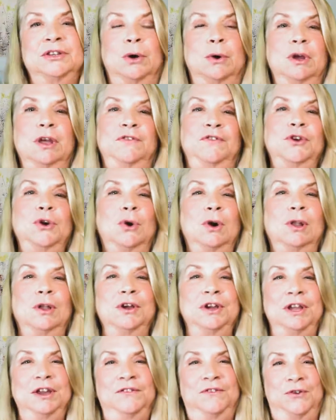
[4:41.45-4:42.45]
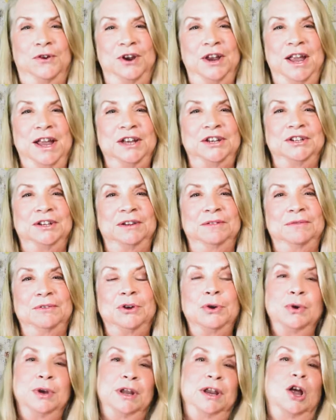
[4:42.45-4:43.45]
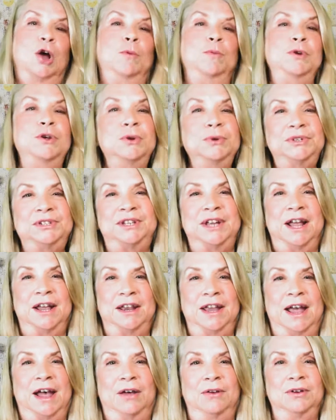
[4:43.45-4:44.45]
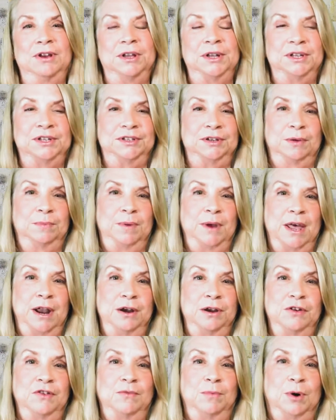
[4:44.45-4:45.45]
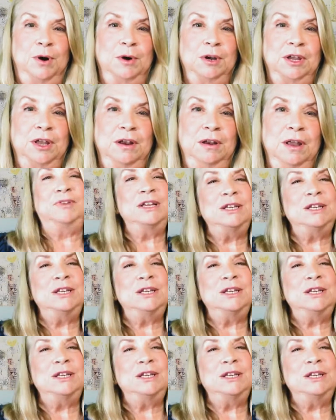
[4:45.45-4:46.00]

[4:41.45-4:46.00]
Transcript: So if you're looking for an agent who can help you stand out in this competitive market,